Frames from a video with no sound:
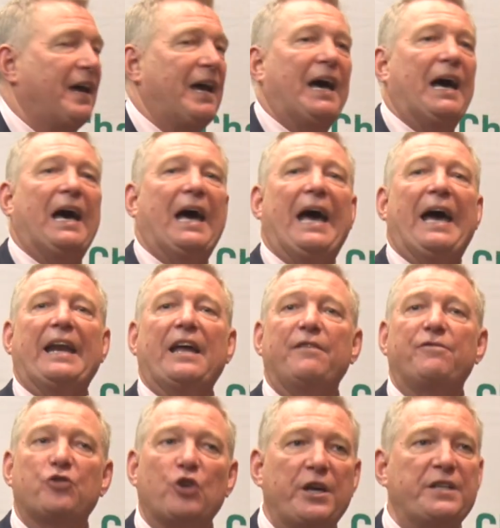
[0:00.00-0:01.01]
And
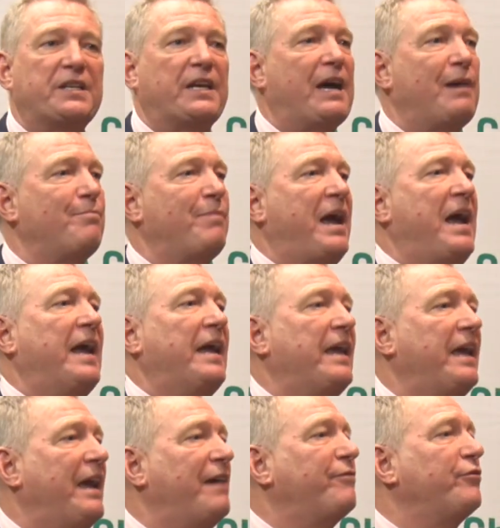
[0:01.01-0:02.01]
I've tried to come back
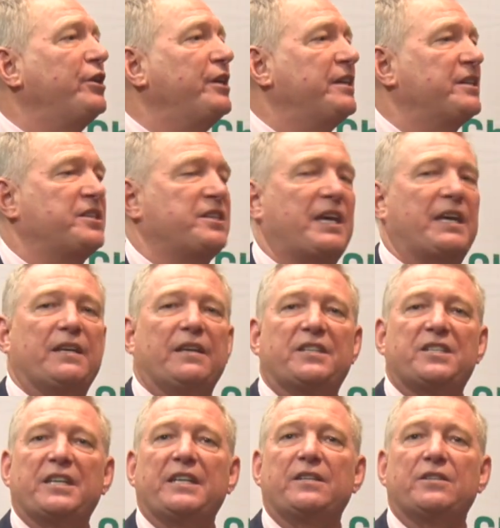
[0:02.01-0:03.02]
every year
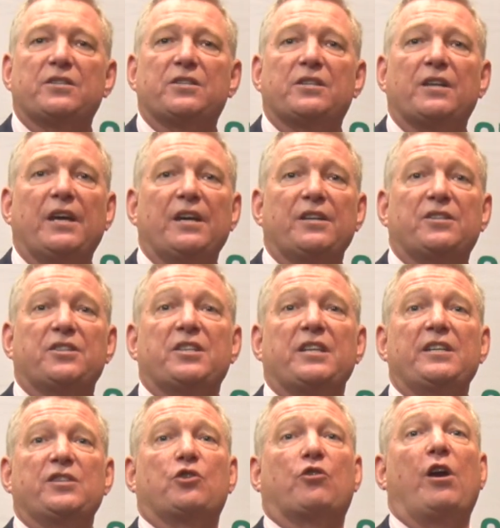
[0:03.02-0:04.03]
since to
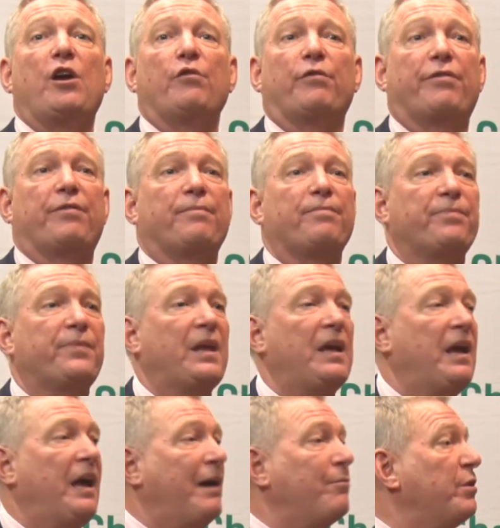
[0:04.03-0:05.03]
see its growth.
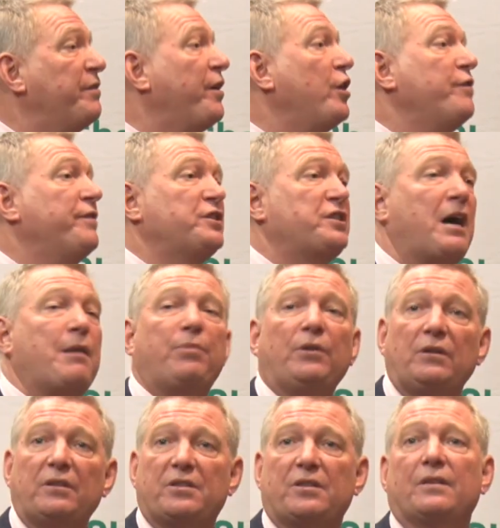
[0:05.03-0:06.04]
And we've over
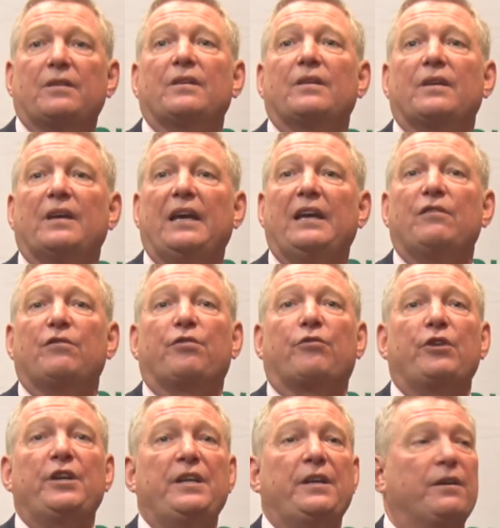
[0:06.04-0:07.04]
doubled in
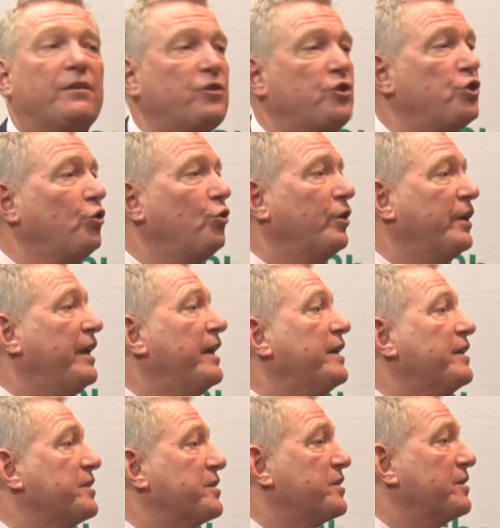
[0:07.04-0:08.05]
3 short
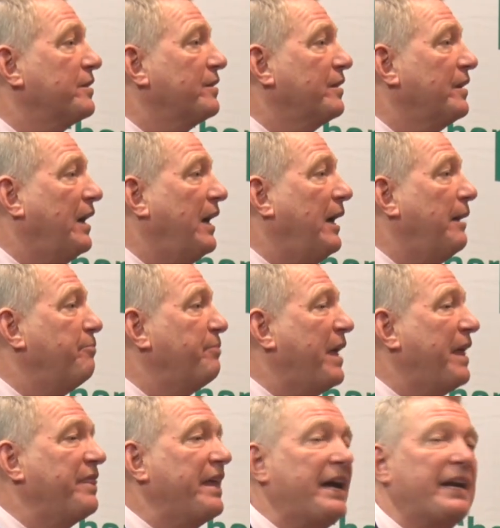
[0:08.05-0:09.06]
years.
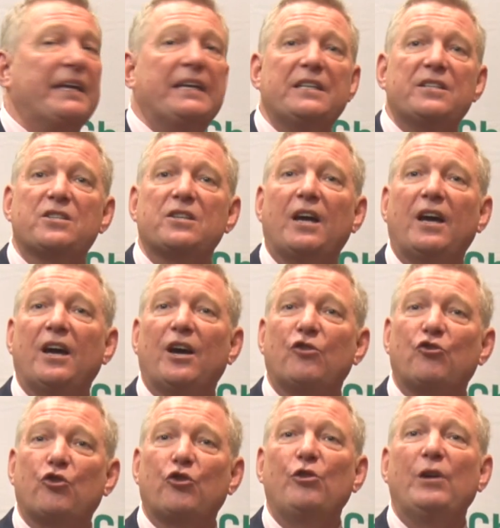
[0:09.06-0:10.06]
And that is a
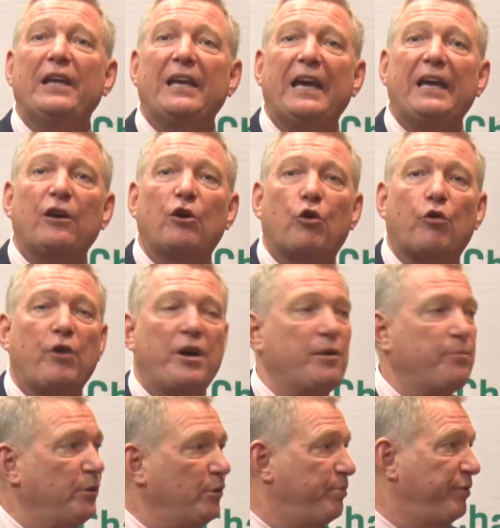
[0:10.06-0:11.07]
truly
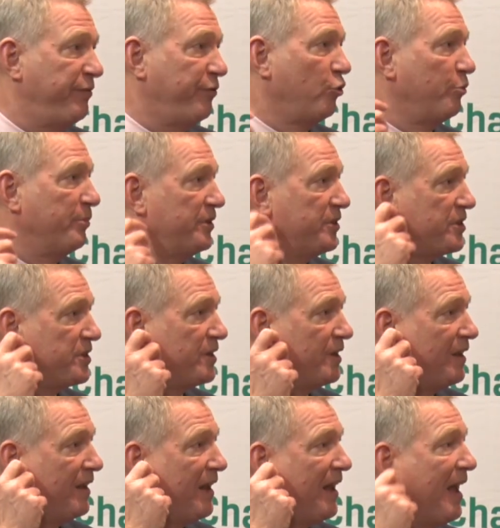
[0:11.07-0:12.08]
incredible performance.
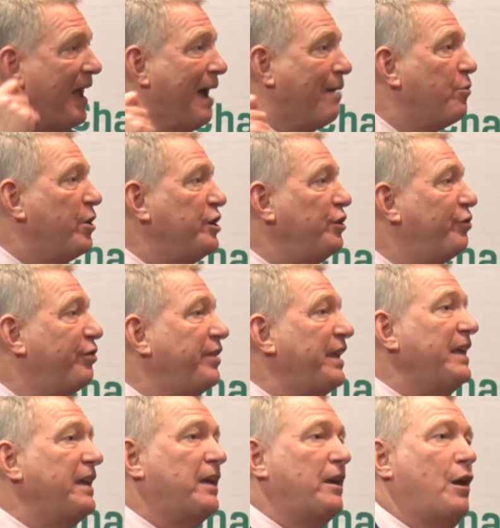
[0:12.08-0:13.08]
And when you
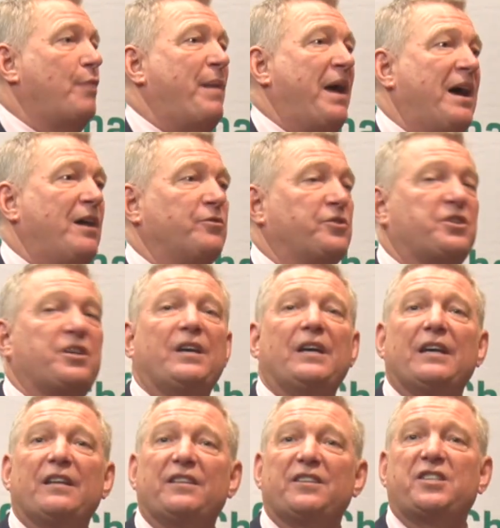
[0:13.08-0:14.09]
think about
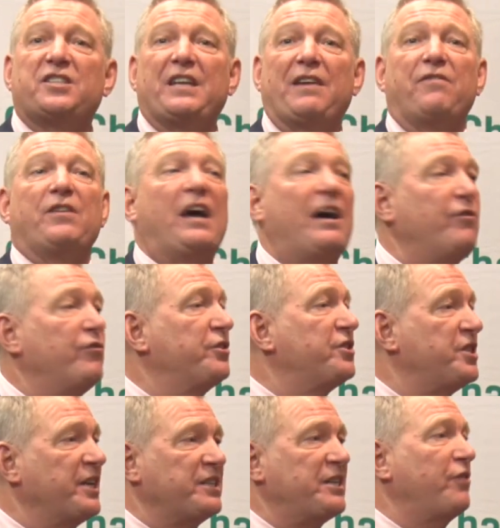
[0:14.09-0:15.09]
the
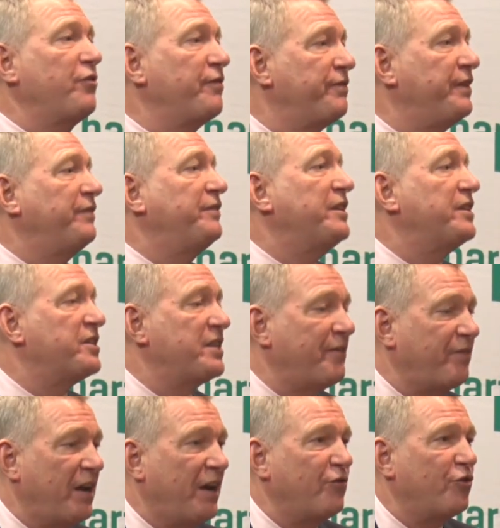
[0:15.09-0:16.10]
650 to
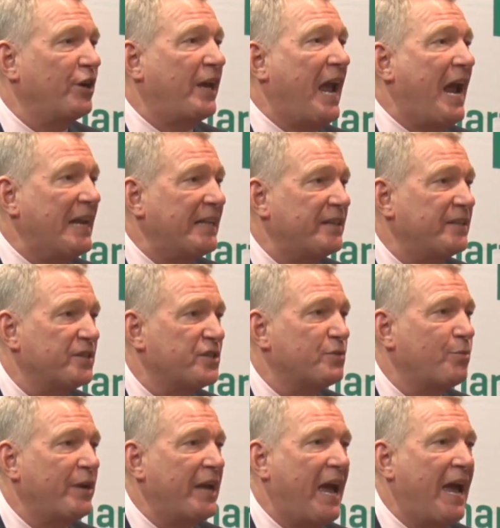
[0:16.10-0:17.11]
700
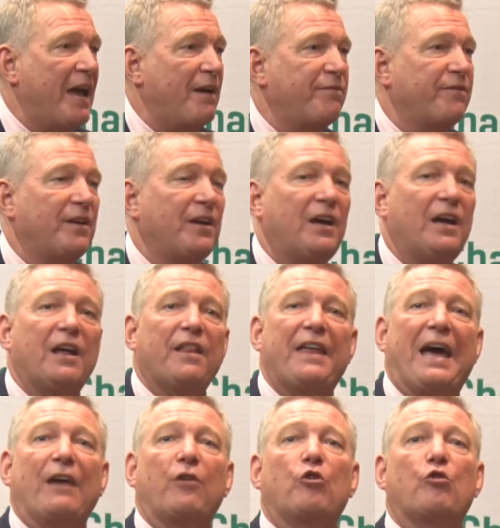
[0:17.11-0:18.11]
candidates we have,
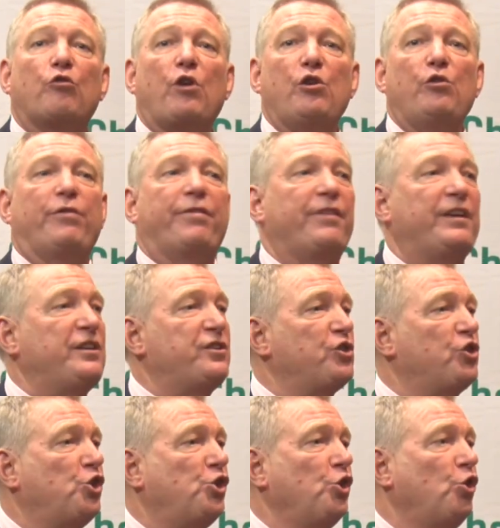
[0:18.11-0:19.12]
that growth is
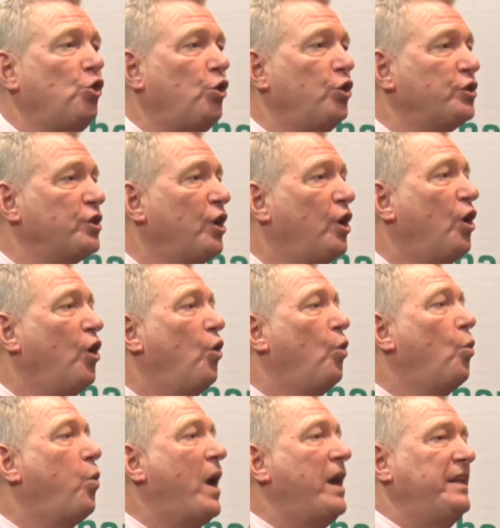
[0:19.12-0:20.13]
assured
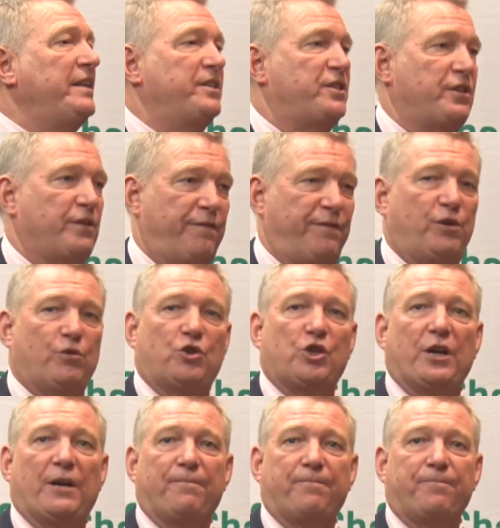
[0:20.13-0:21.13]
well into the
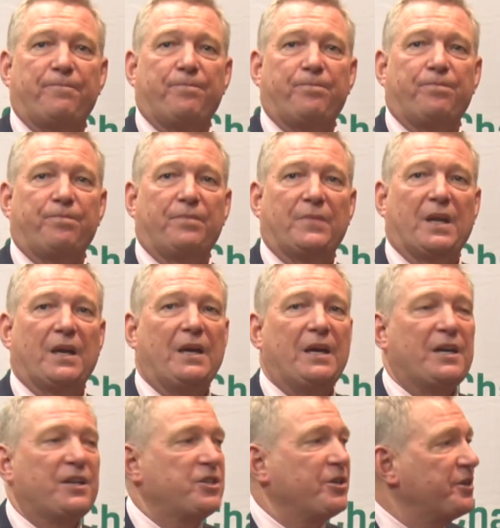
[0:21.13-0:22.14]
future.
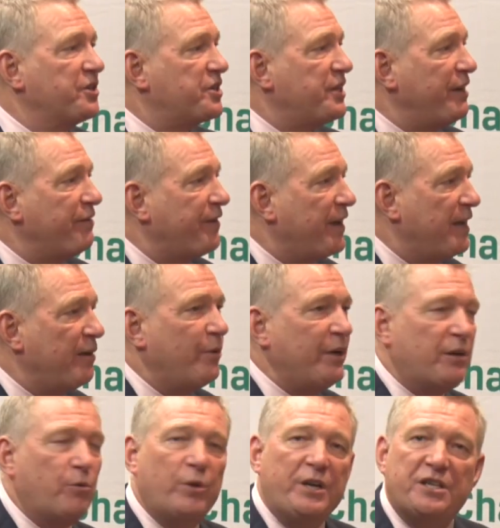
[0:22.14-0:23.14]
So at
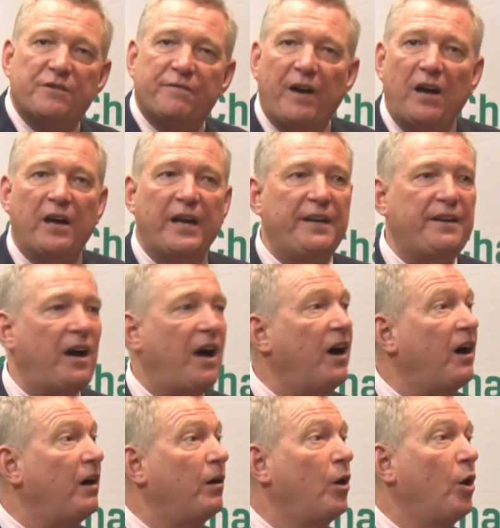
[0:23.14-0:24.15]
CFA, we divide
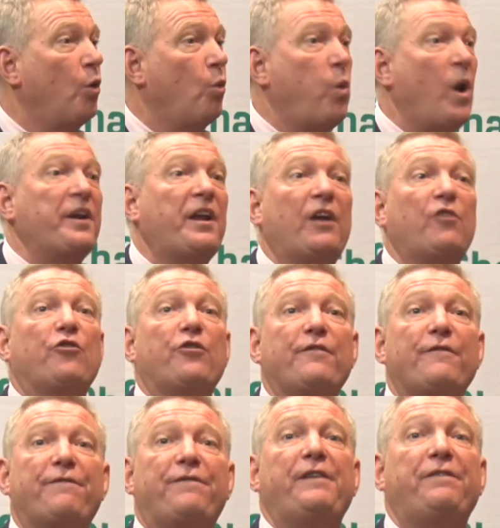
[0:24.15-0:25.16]
our
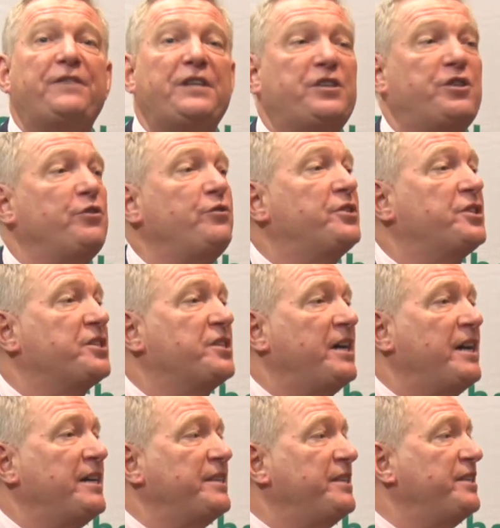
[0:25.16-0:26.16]
152
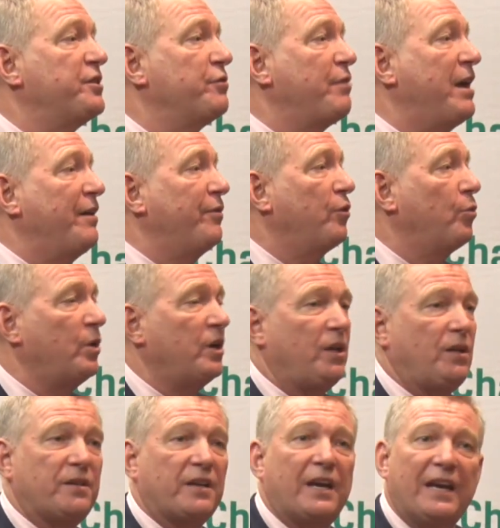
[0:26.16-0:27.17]
societies around the
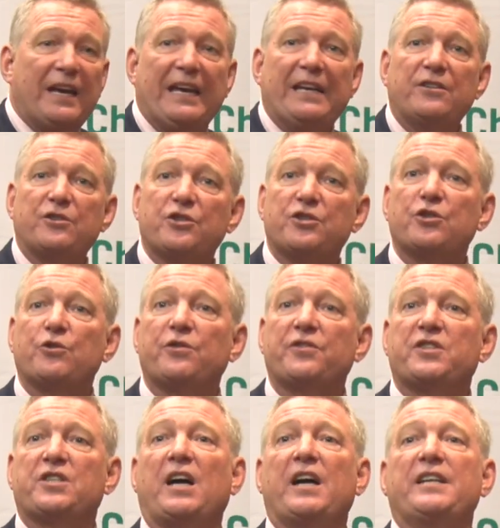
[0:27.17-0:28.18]
world into sort of
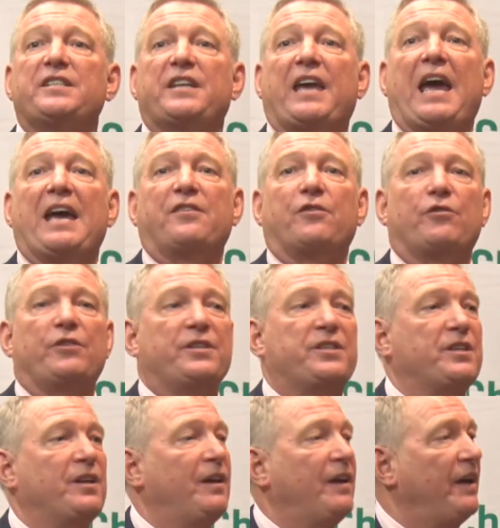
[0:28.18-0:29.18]
size
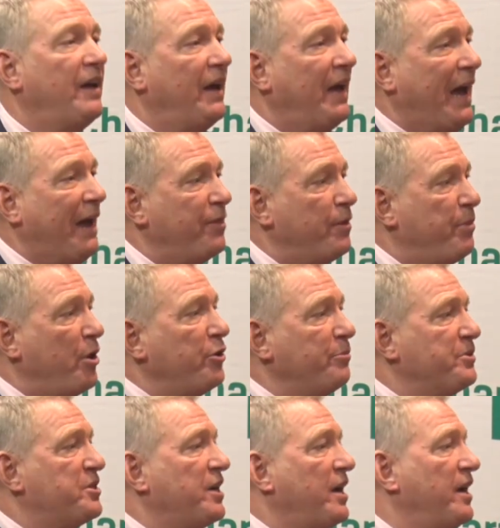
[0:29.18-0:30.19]
categories. And the
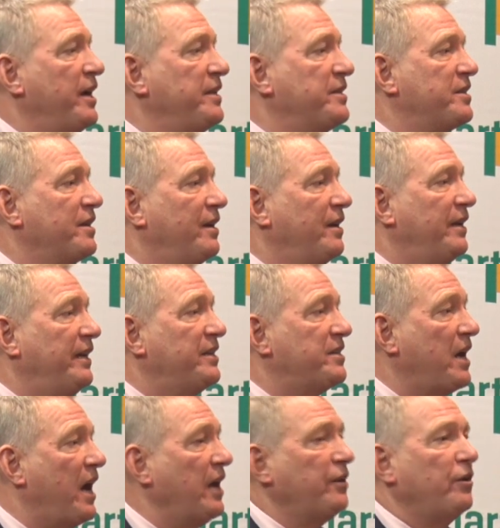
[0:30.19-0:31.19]
bottom size is
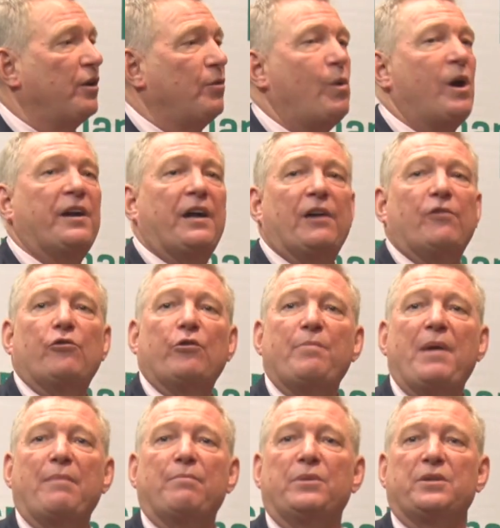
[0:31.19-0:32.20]
under 100
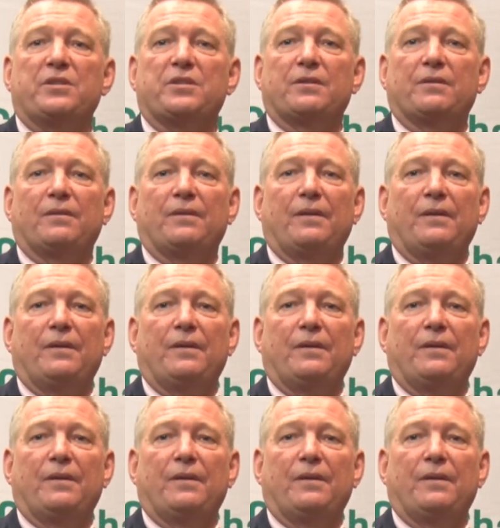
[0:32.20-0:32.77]
members.